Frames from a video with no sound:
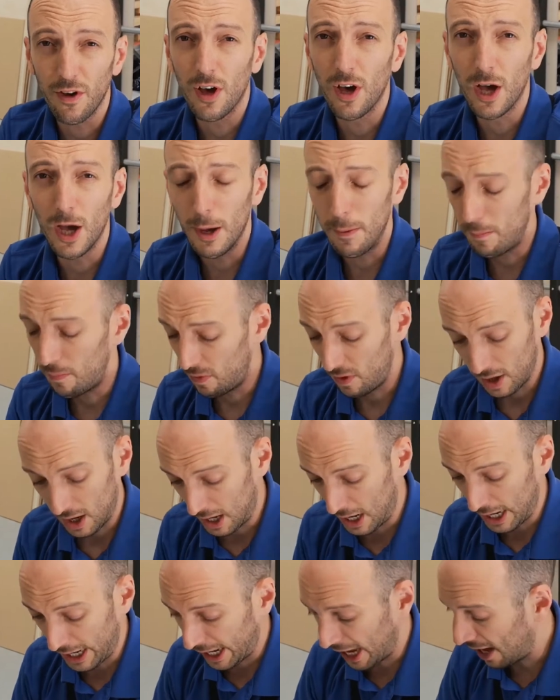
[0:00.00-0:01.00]

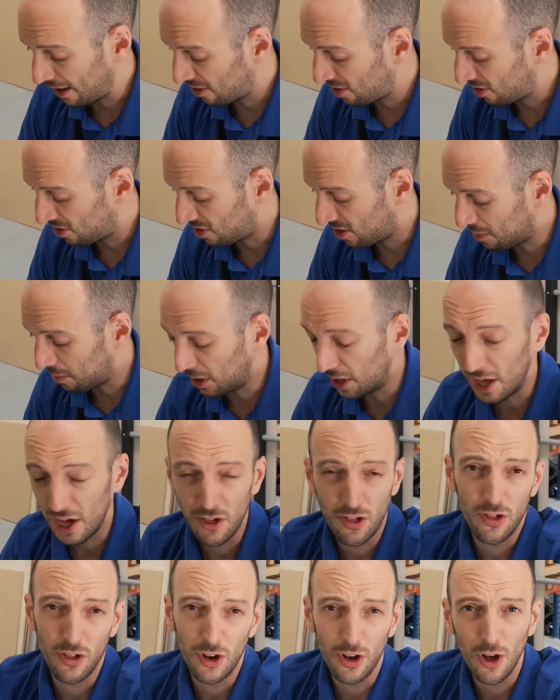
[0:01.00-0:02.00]
I guess, a
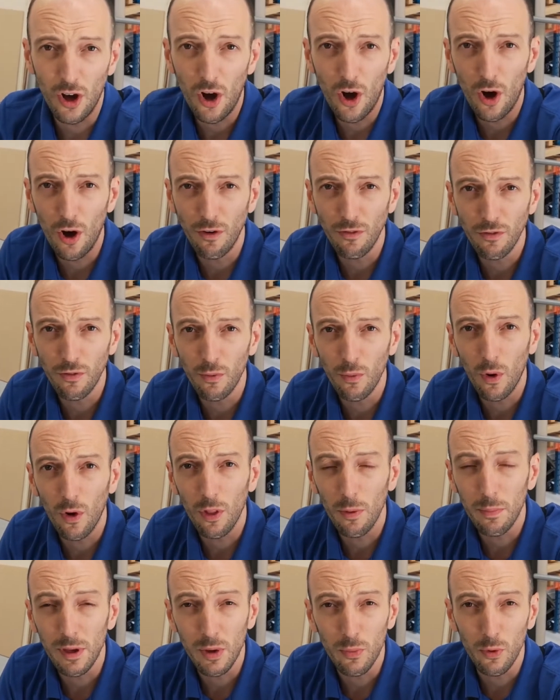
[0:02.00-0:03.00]
simulation of what
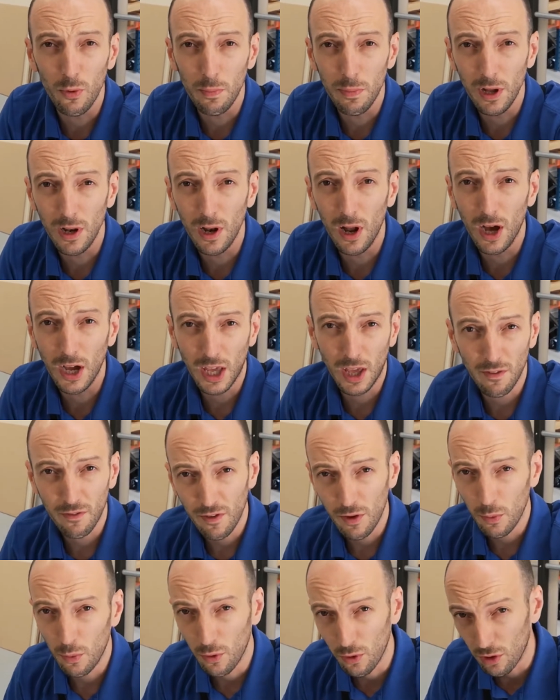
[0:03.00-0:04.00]
the beam would be like if
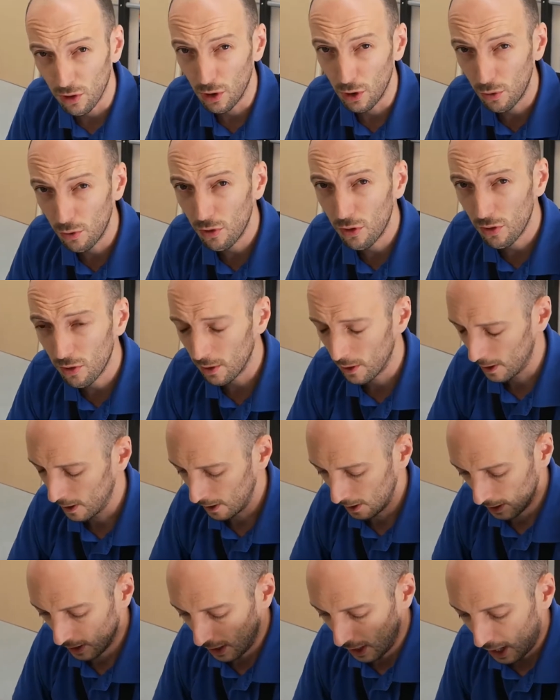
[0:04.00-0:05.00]
it was loose.
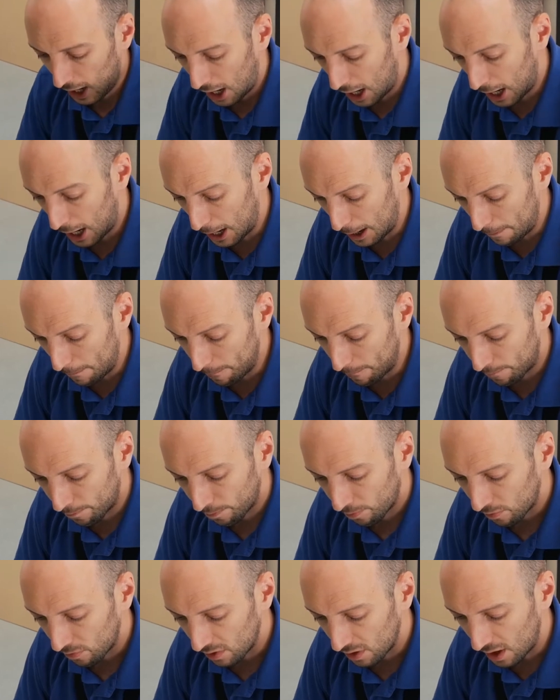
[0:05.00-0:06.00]

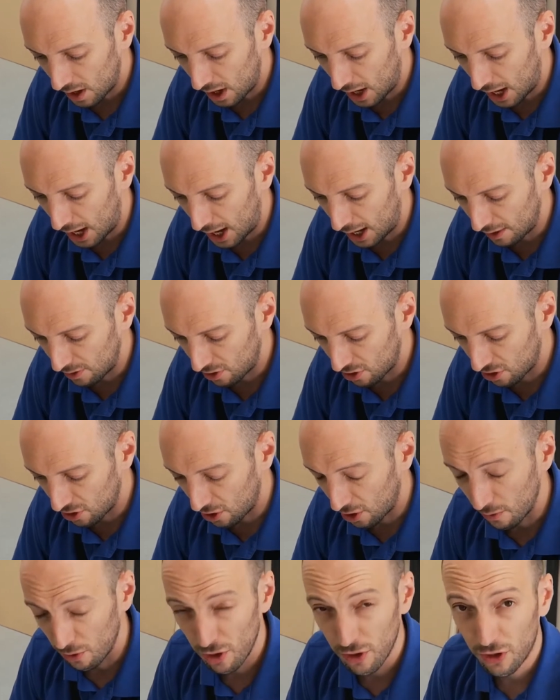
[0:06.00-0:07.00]
And
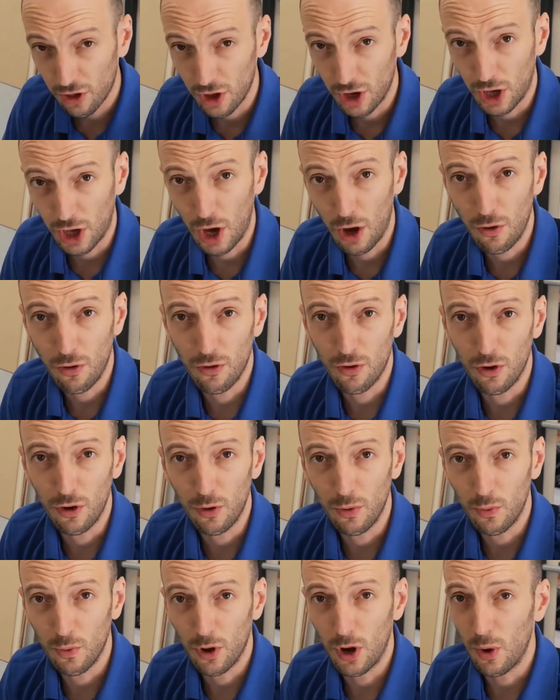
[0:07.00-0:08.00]
so I'm just going to go
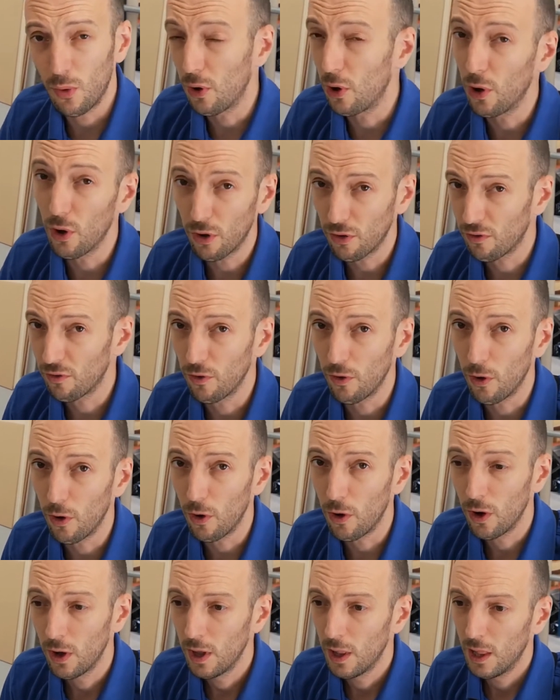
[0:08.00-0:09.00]
through what I would look
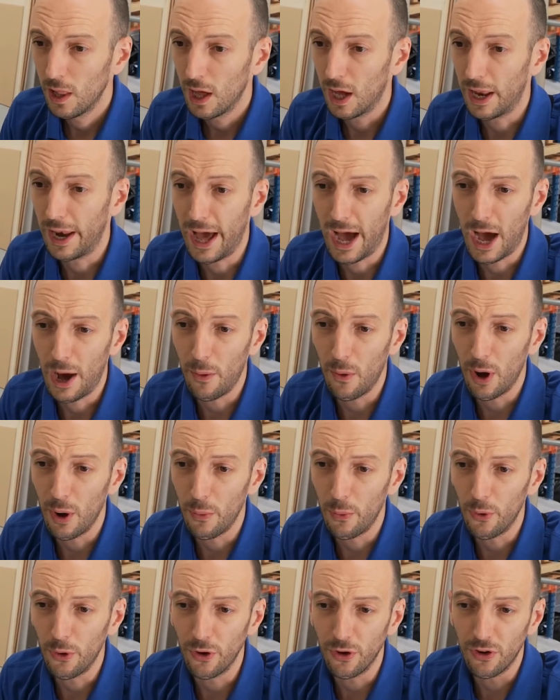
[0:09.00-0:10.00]
for and how I
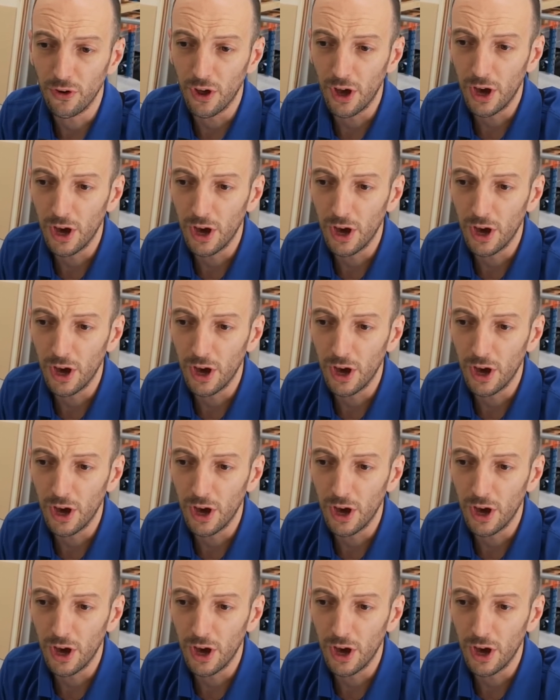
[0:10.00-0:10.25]
would